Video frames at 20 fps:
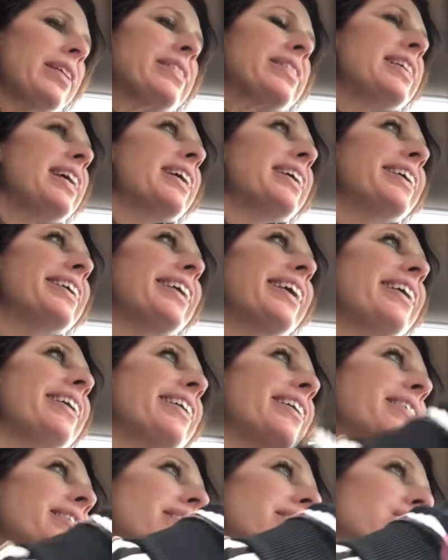See, I can get
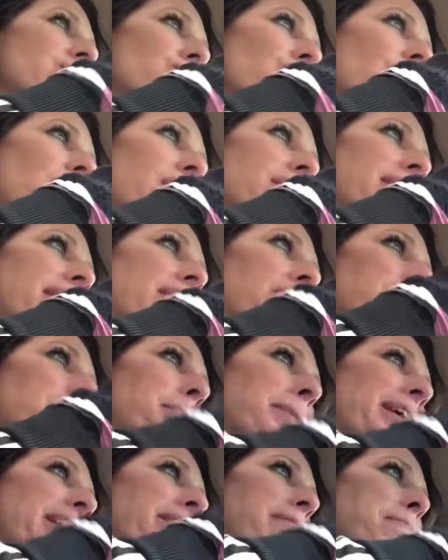it out of the straw now a
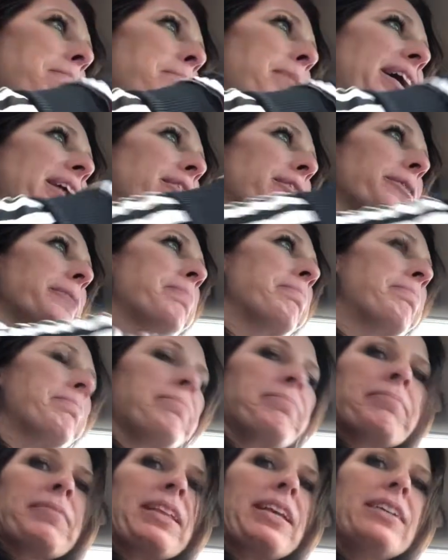bit better,
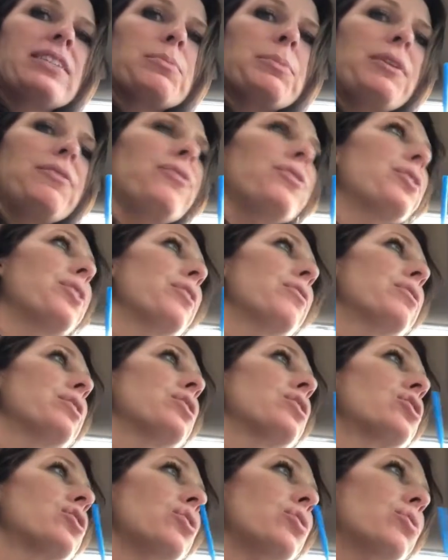because before it
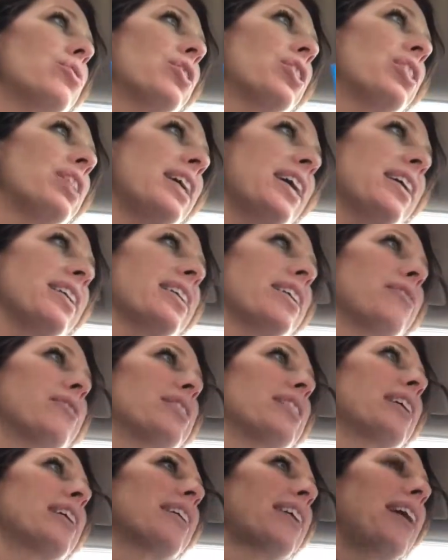was so thick. It
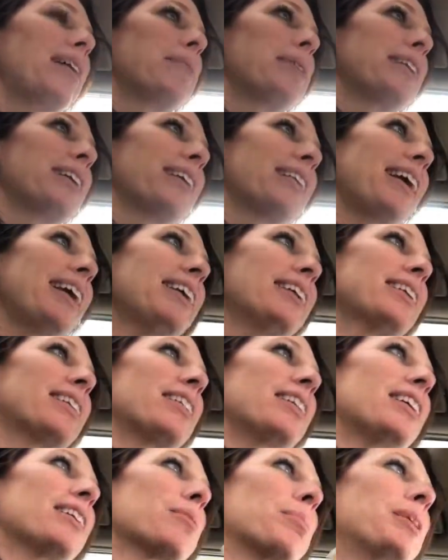was like, I mean, I like a
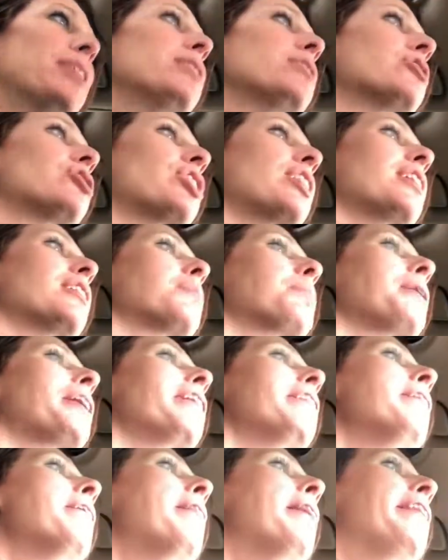thick milkshake,
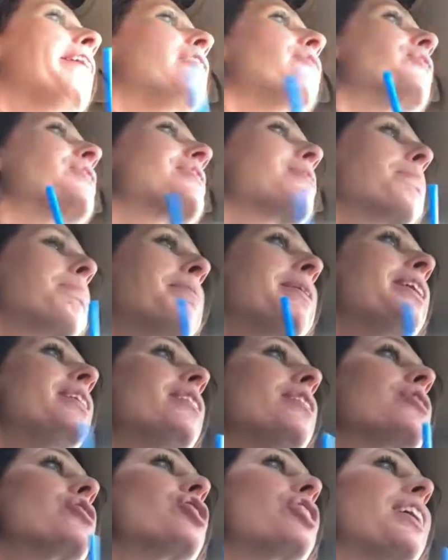but if it's a
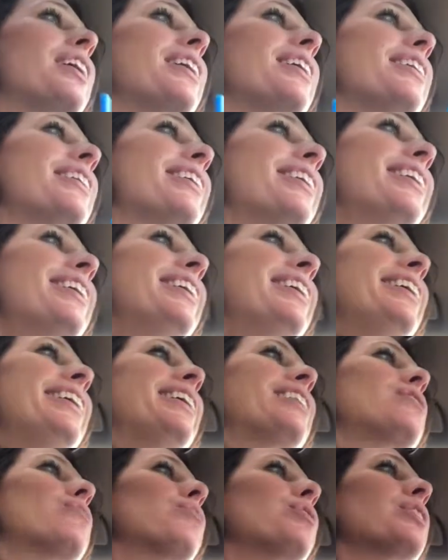milkshake,
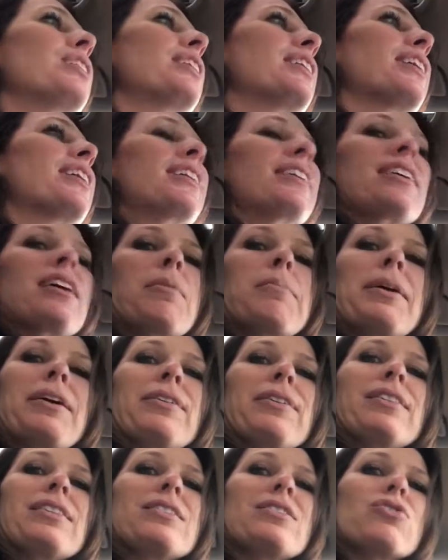it's really got to come
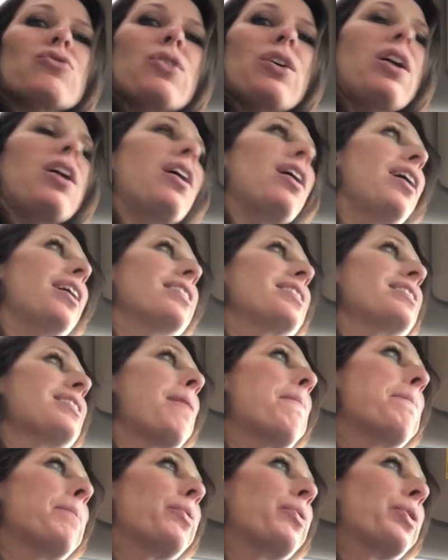out of the straw at
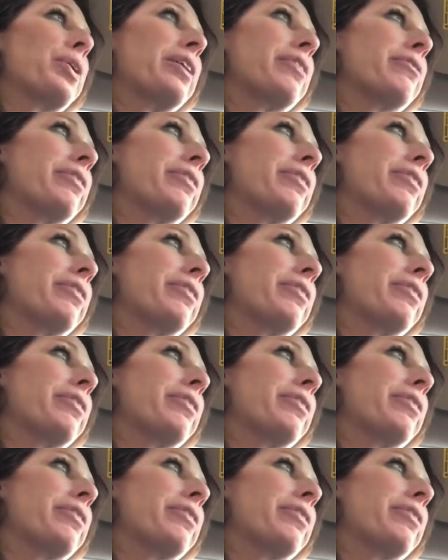some point,